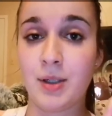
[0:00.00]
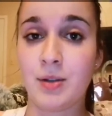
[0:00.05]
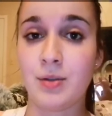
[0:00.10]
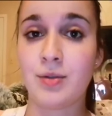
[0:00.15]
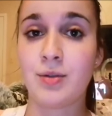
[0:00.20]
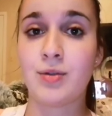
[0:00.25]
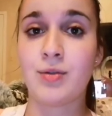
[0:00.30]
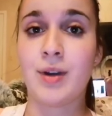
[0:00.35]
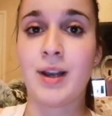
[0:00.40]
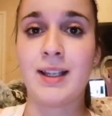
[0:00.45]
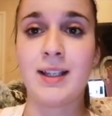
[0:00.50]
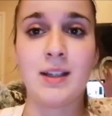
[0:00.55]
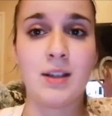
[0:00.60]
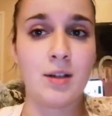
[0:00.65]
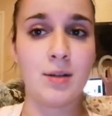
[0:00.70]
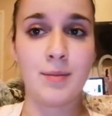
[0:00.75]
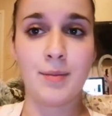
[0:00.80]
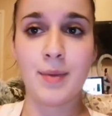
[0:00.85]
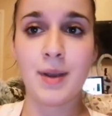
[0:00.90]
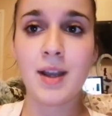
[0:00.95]
so I can
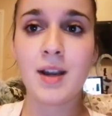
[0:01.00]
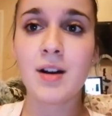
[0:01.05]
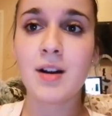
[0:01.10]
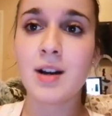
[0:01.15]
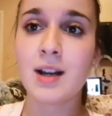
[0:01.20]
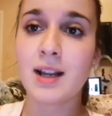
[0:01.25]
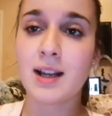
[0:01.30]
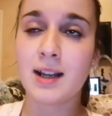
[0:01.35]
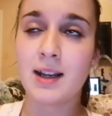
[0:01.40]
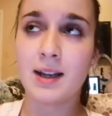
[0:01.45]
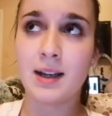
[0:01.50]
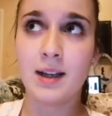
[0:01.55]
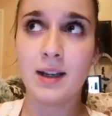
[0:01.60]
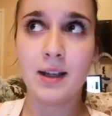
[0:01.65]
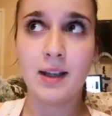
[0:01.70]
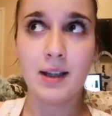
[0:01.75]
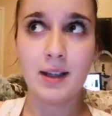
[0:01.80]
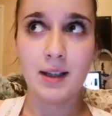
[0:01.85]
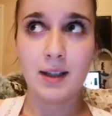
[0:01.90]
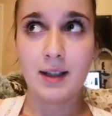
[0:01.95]
compare and
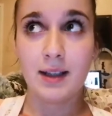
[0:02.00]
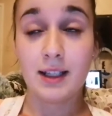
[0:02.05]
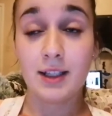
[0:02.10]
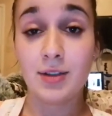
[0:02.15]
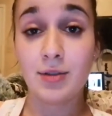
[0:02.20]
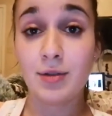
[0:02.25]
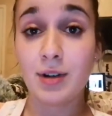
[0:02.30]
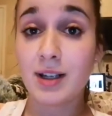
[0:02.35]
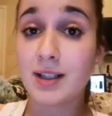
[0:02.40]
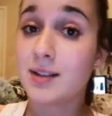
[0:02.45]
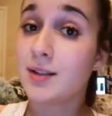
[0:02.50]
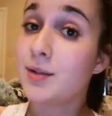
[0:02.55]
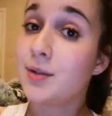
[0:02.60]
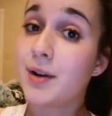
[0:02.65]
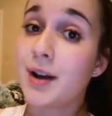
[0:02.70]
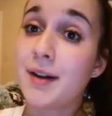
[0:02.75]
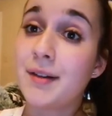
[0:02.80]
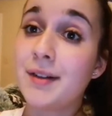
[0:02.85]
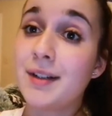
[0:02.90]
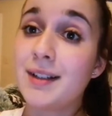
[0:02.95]
let you guys know
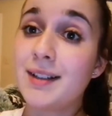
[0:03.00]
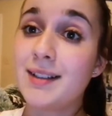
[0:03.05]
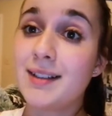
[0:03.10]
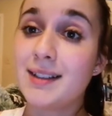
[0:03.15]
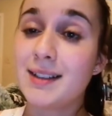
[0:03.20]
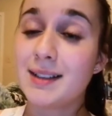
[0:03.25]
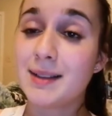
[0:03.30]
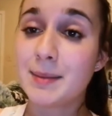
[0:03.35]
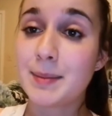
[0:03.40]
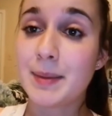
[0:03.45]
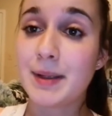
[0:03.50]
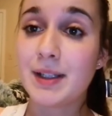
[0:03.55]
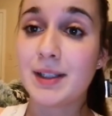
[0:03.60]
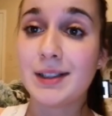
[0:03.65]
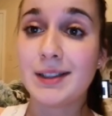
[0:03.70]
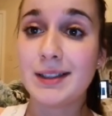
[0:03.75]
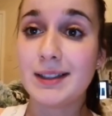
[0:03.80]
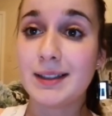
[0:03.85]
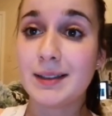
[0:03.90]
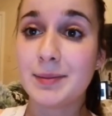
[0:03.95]
how it does
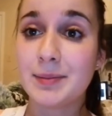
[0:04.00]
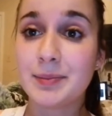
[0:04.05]
smells.